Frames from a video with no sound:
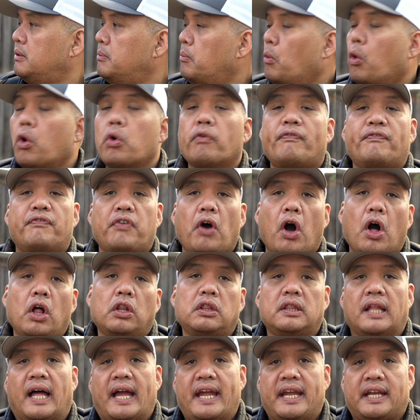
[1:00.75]
more
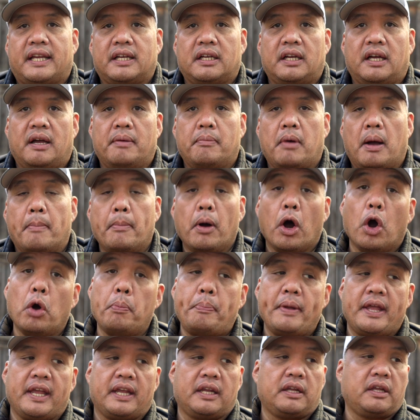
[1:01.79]
fall-like, I'm
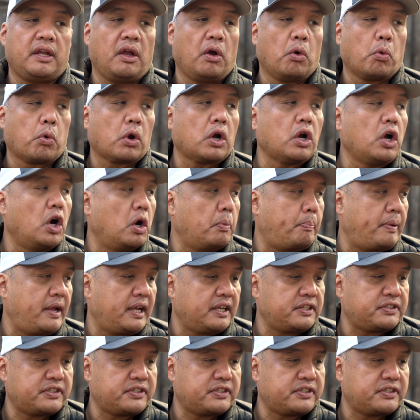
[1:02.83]
hoping, we're hoping.